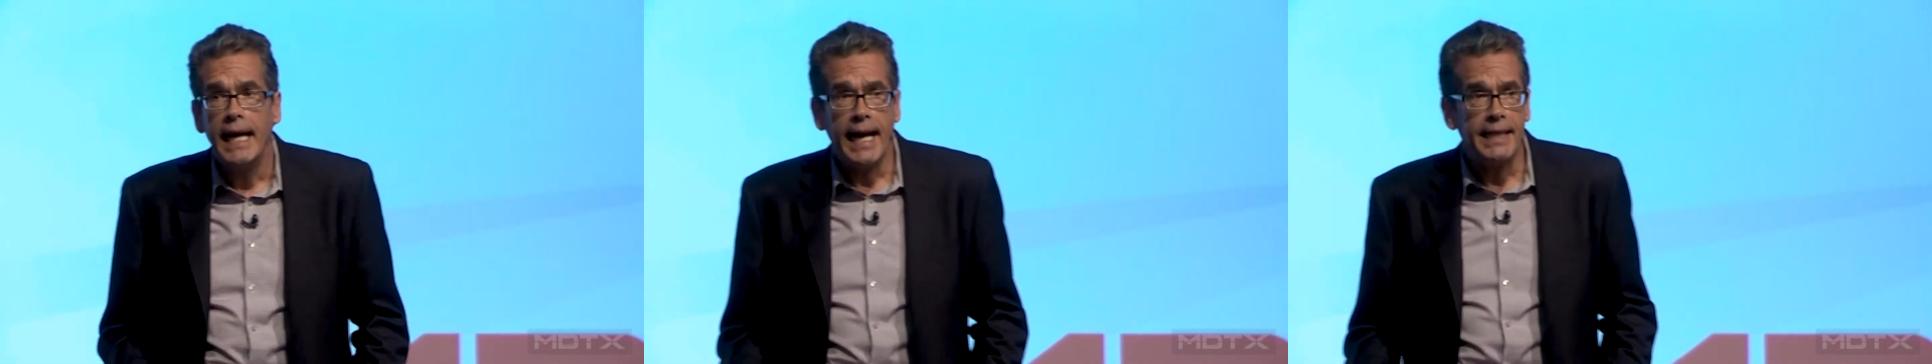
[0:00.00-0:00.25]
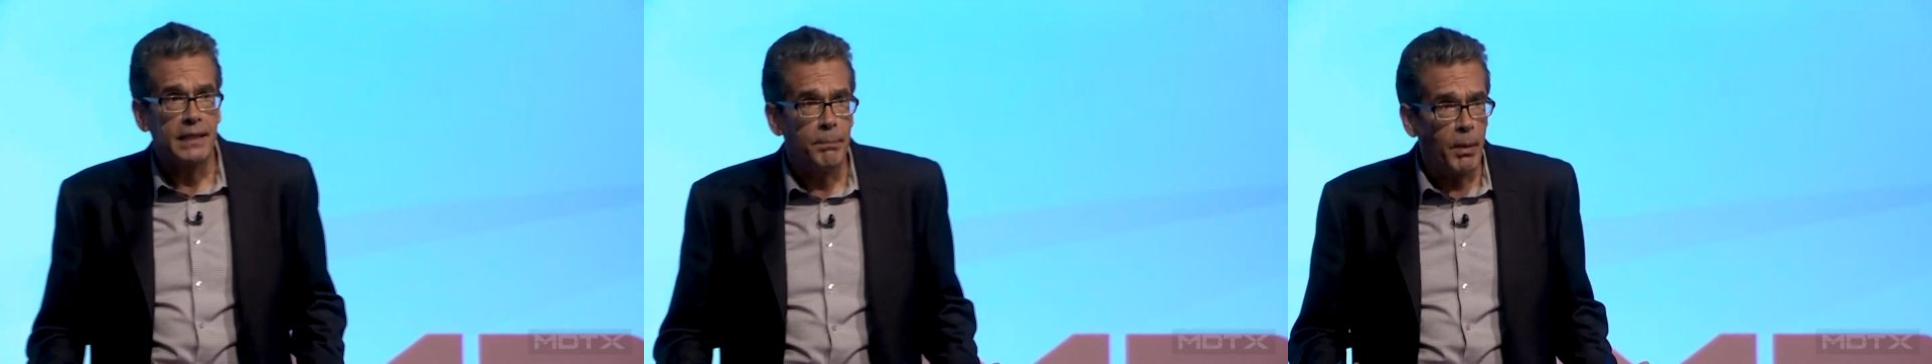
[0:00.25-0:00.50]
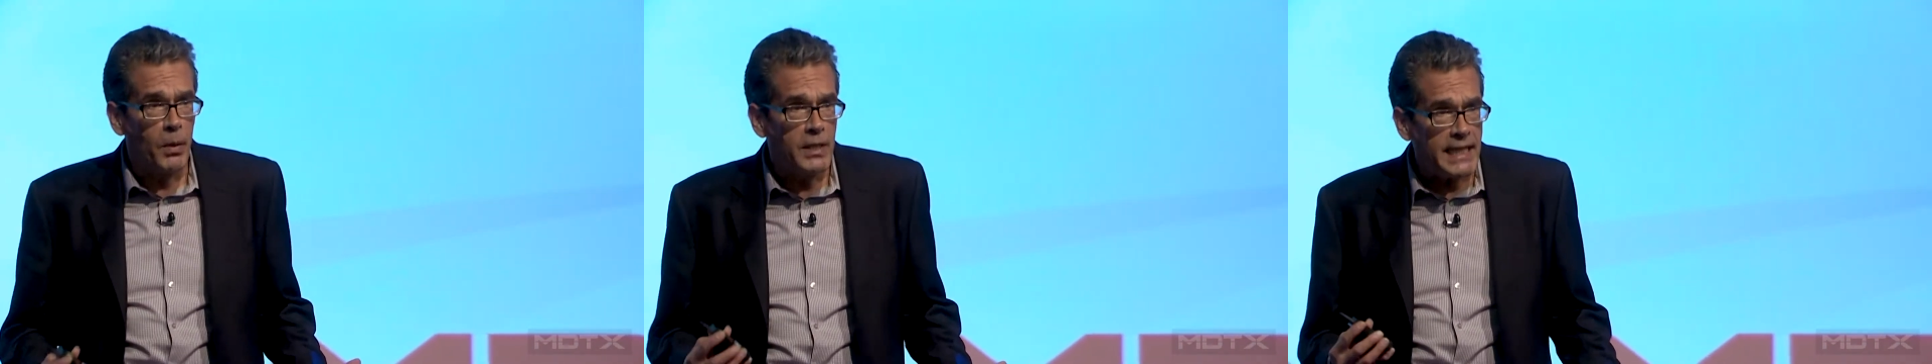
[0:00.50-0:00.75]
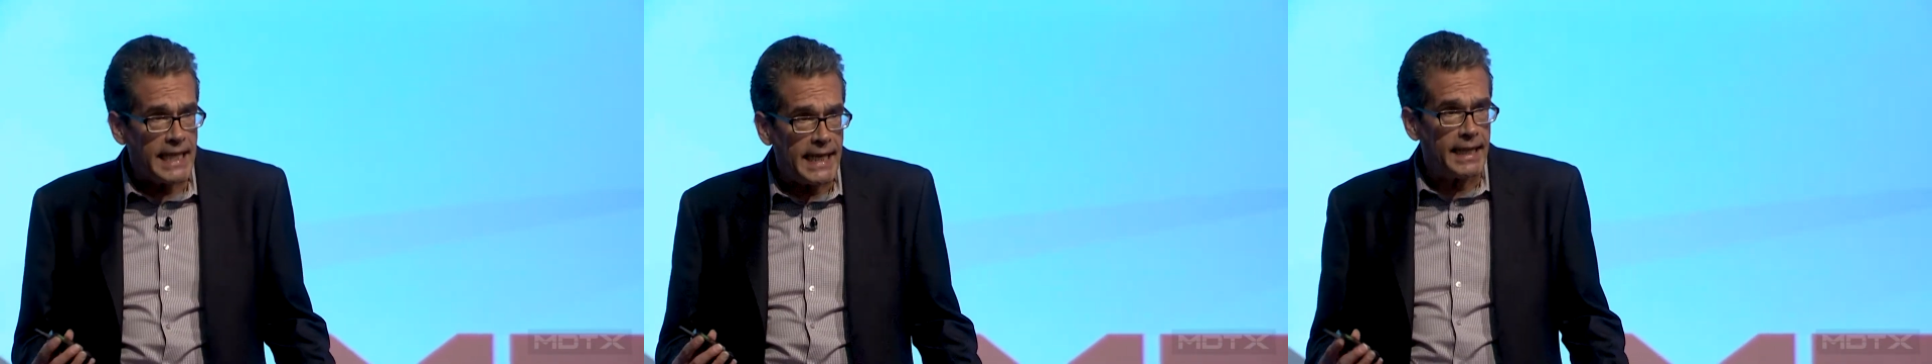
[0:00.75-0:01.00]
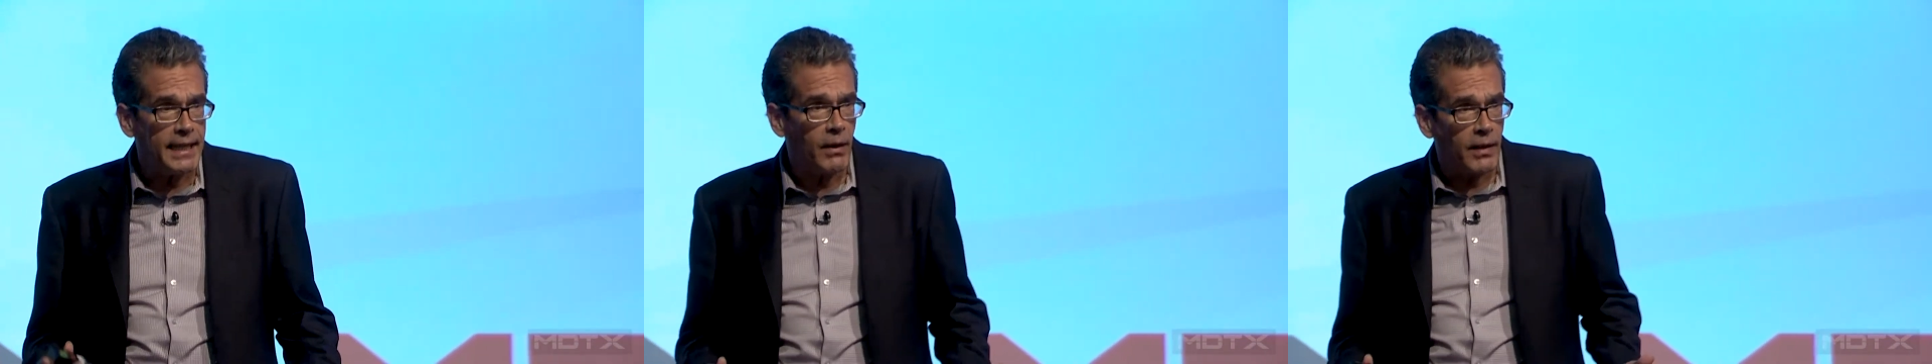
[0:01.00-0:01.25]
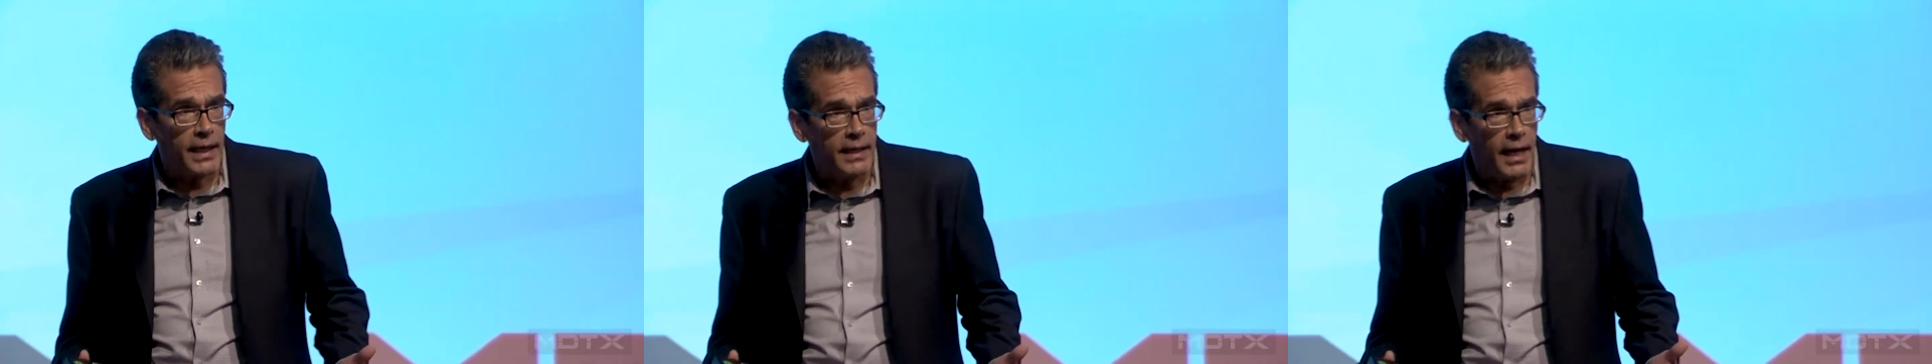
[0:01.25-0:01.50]
as a boutique
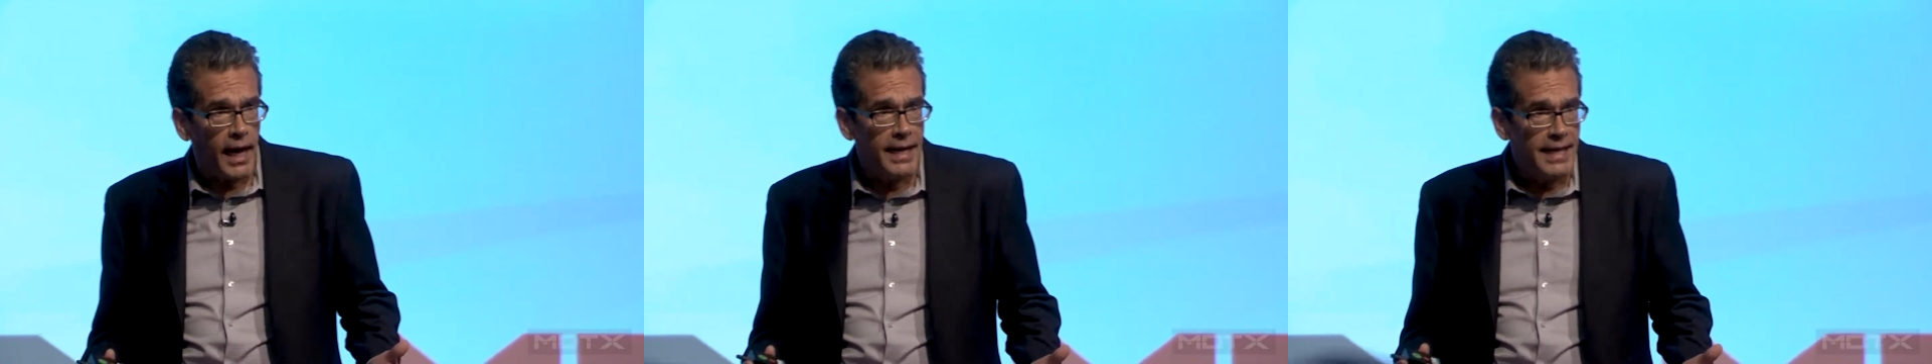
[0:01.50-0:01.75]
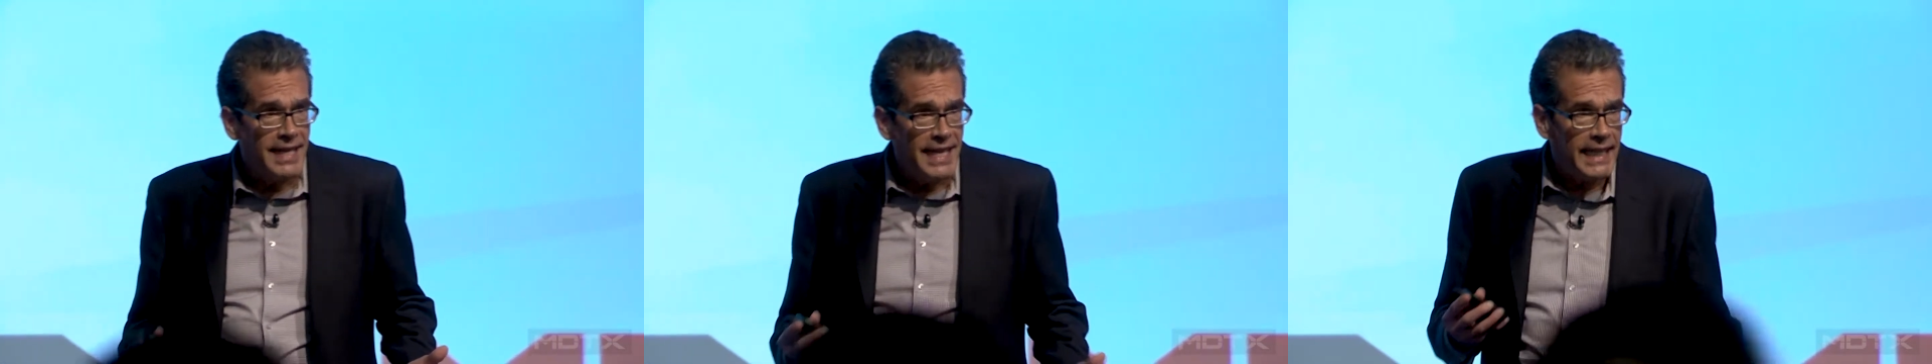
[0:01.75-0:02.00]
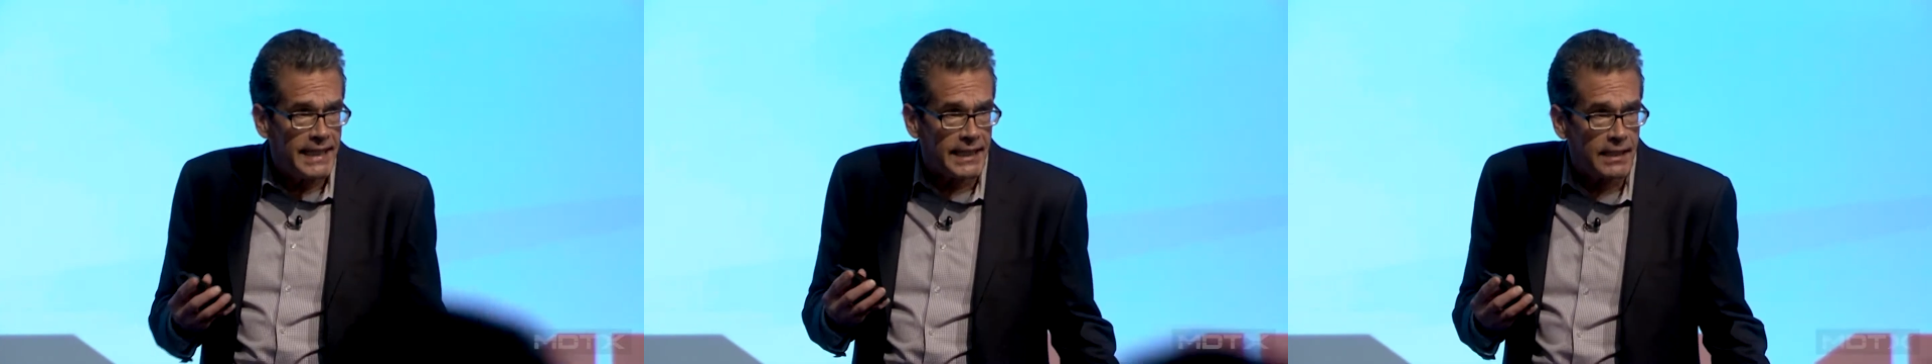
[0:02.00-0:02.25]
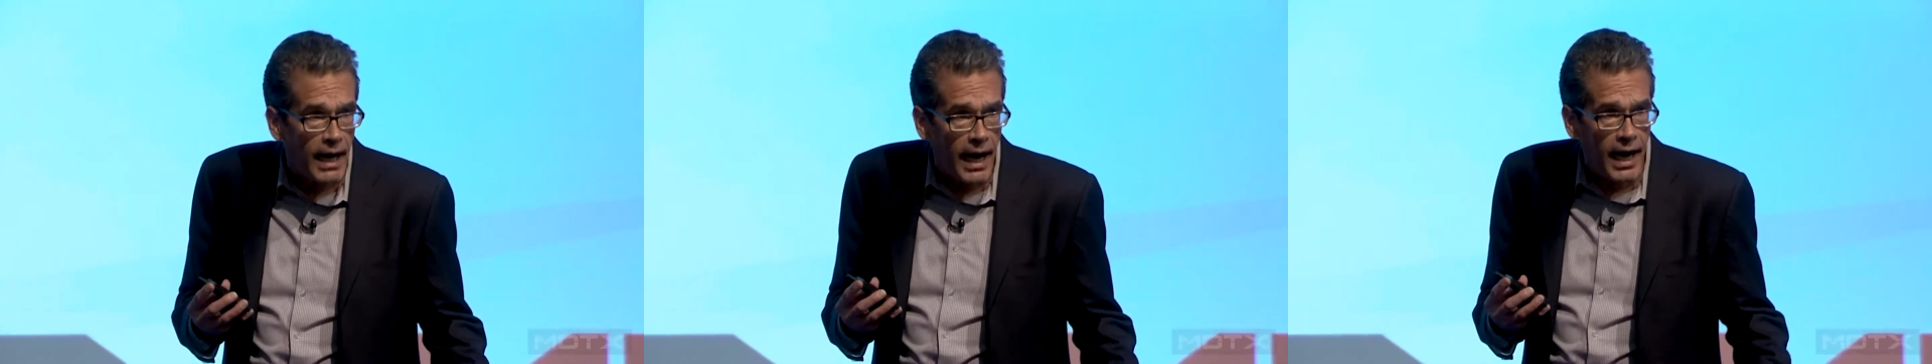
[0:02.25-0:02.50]
or a niche